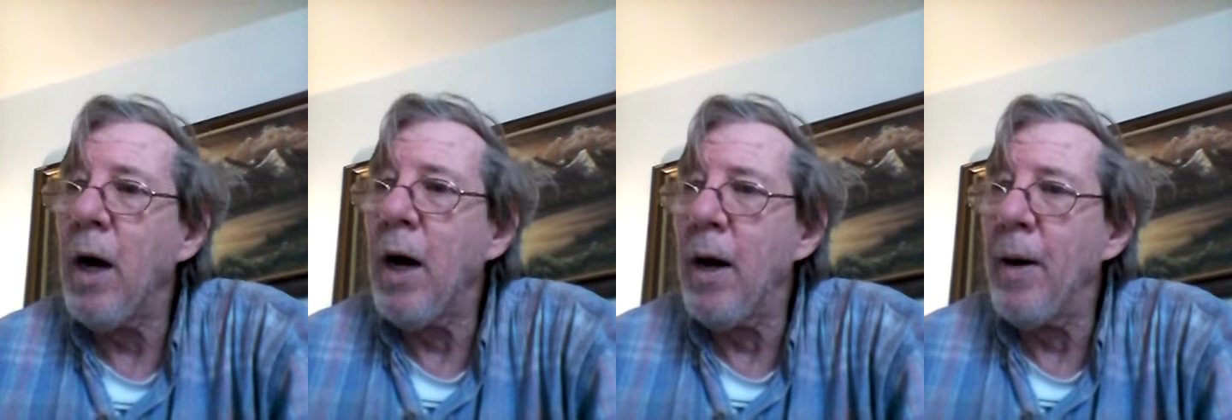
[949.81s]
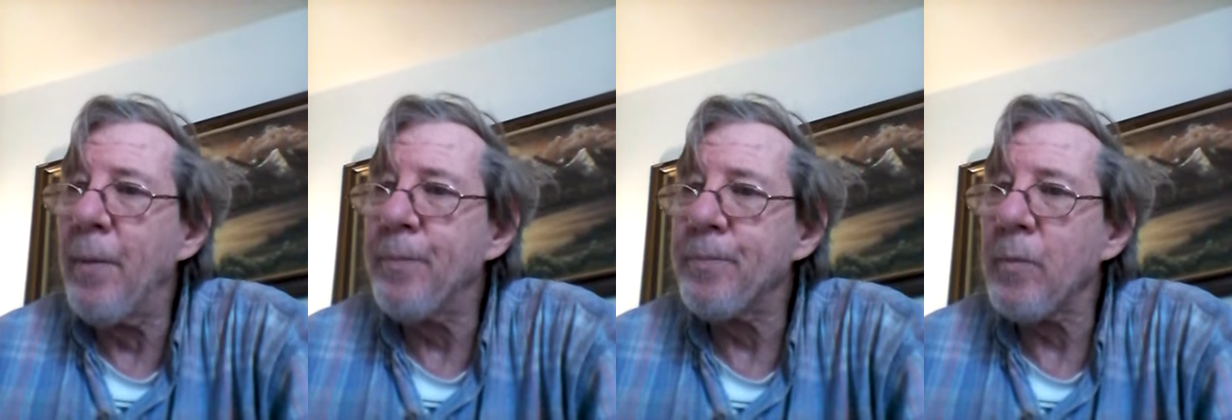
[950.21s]

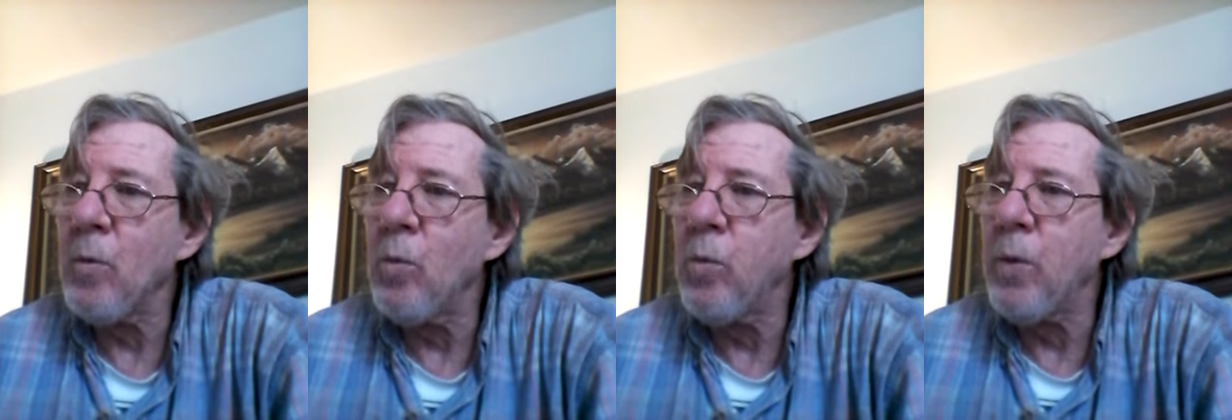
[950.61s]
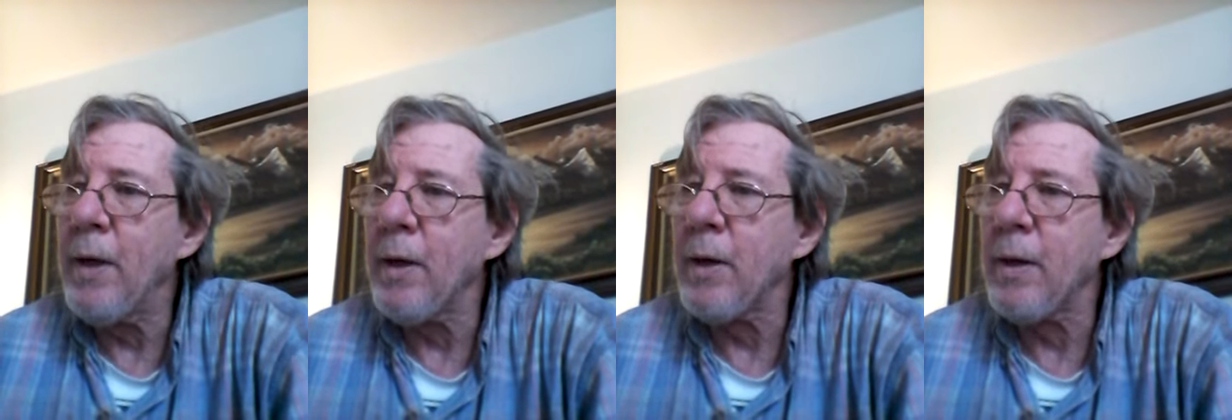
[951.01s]
Um,
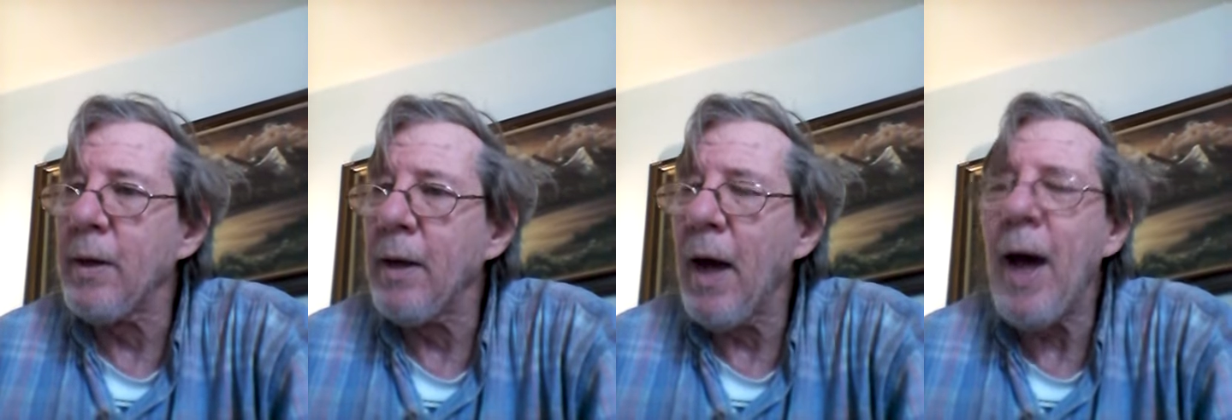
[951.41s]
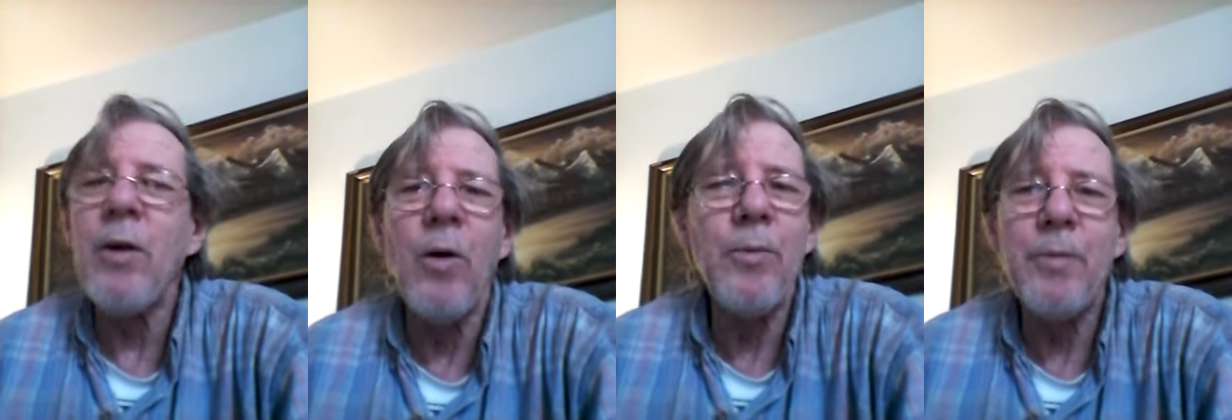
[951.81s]
we're I don't know.